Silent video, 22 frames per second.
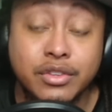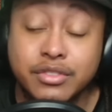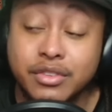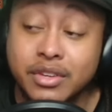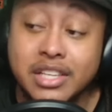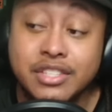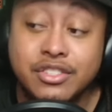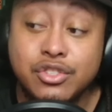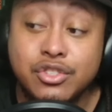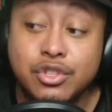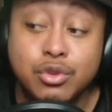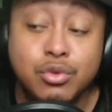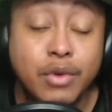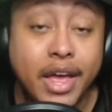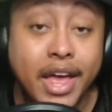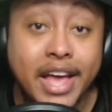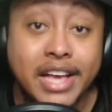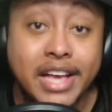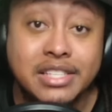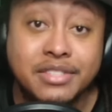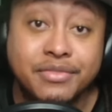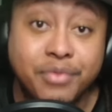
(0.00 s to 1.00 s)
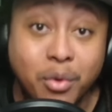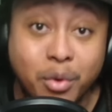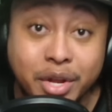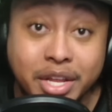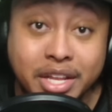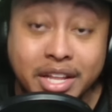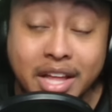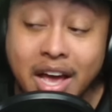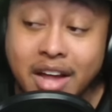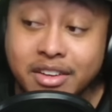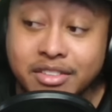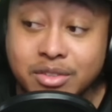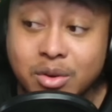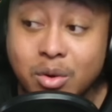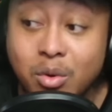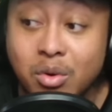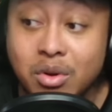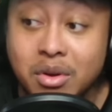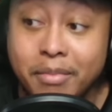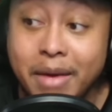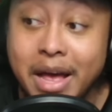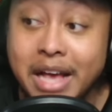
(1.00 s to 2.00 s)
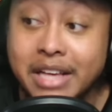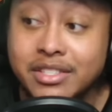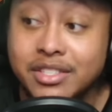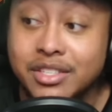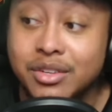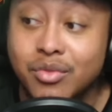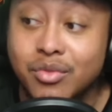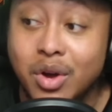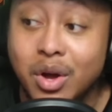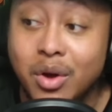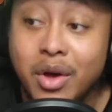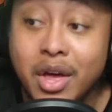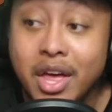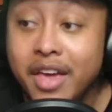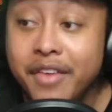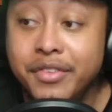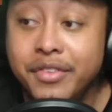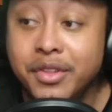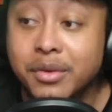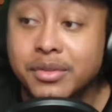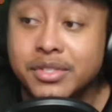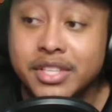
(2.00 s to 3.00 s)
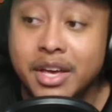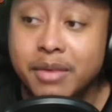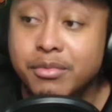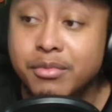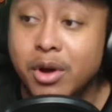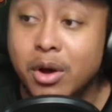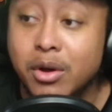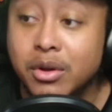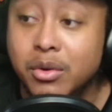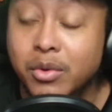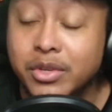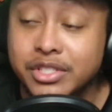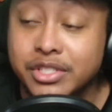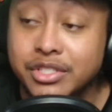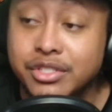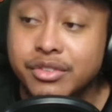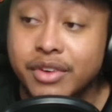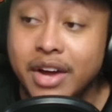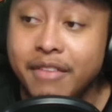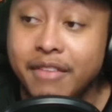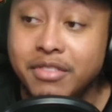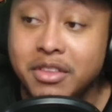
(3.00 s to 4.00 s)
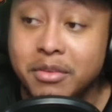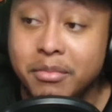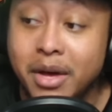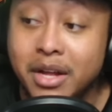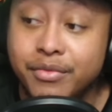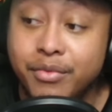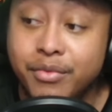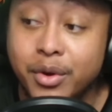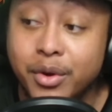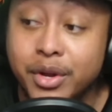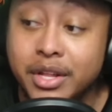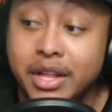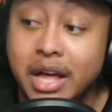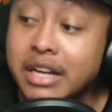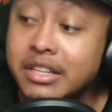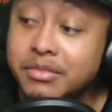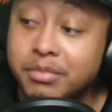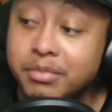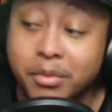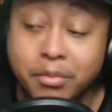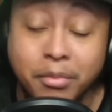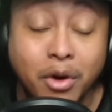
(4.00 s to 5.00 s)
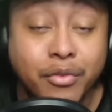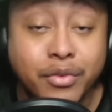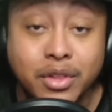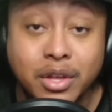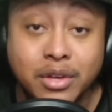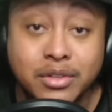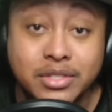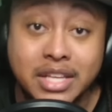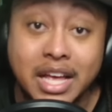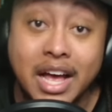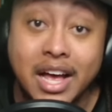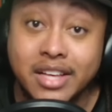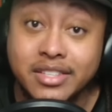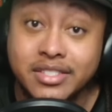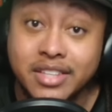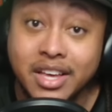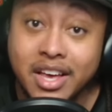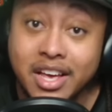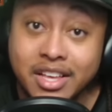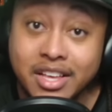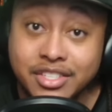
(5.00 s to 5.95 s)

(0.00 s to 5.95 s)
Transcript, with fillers: So that's two ex 49ers quarterbacks in a row, even though Sam Darnold wasn't drafted by the 49ers, but both of those guys,